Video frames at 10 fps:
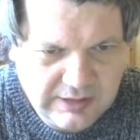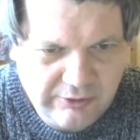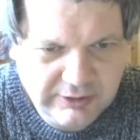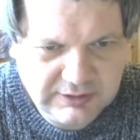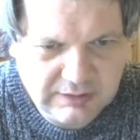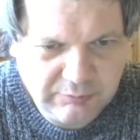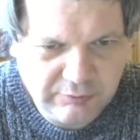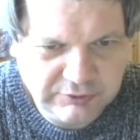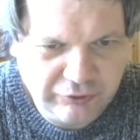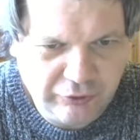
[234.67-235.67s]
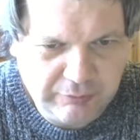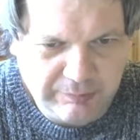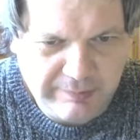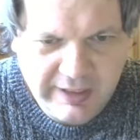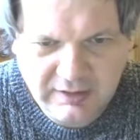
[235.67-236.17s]
Daguerreotype was
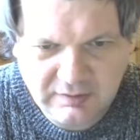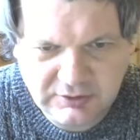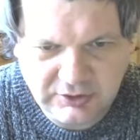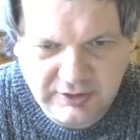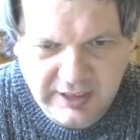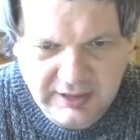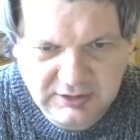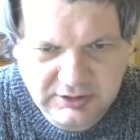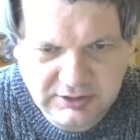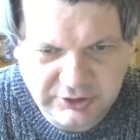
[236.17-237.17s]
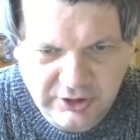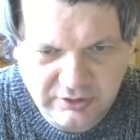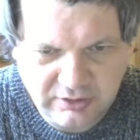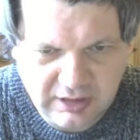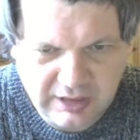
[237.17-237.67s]
remain today to
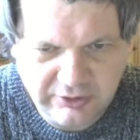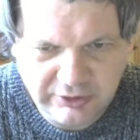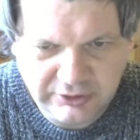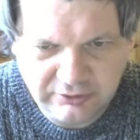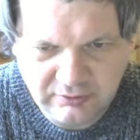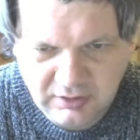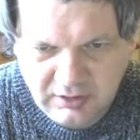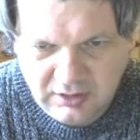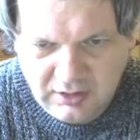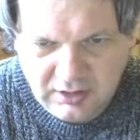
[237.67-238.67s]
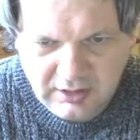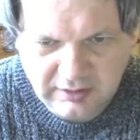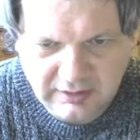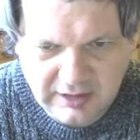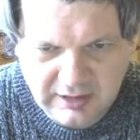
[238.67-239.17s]
show unusual
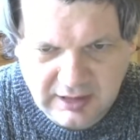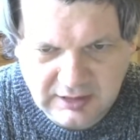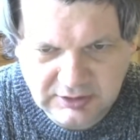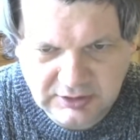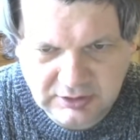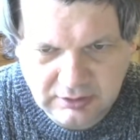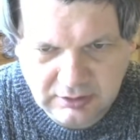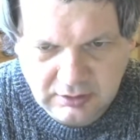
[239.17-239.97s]
declines